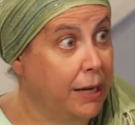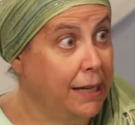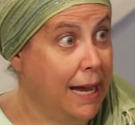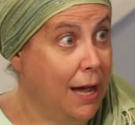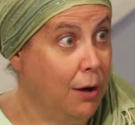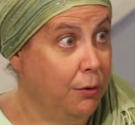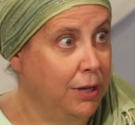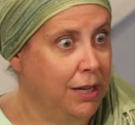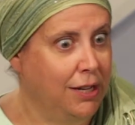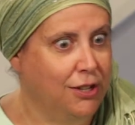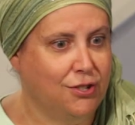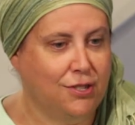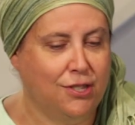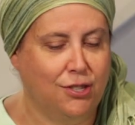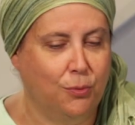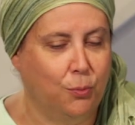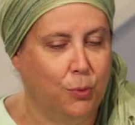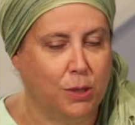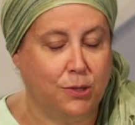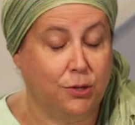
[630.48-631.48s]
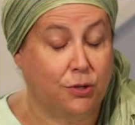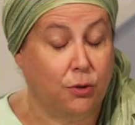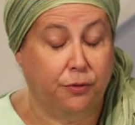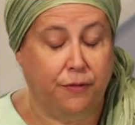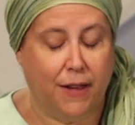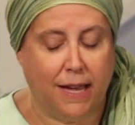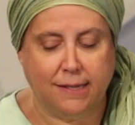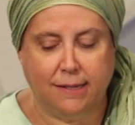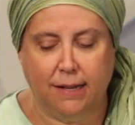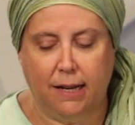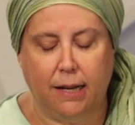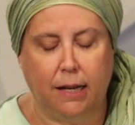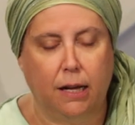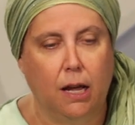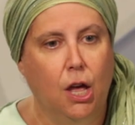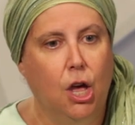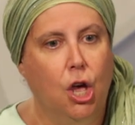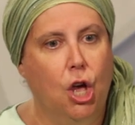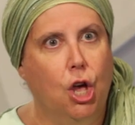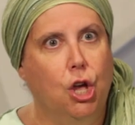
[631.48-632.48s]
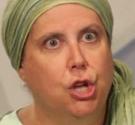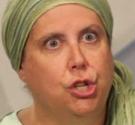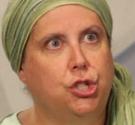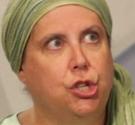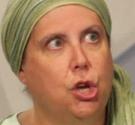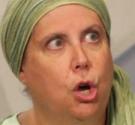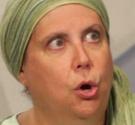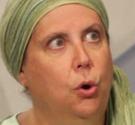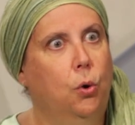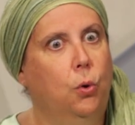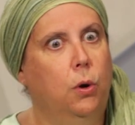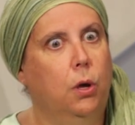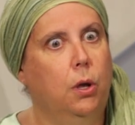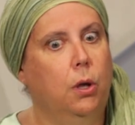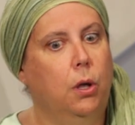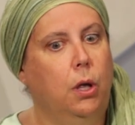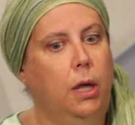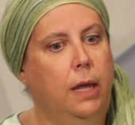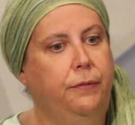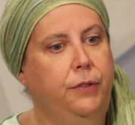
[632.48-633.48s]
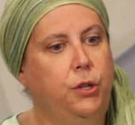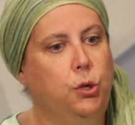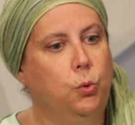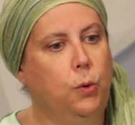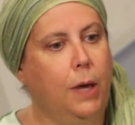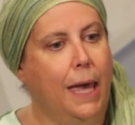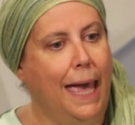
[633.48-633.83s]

right now, and here's what's so fascinating. So if you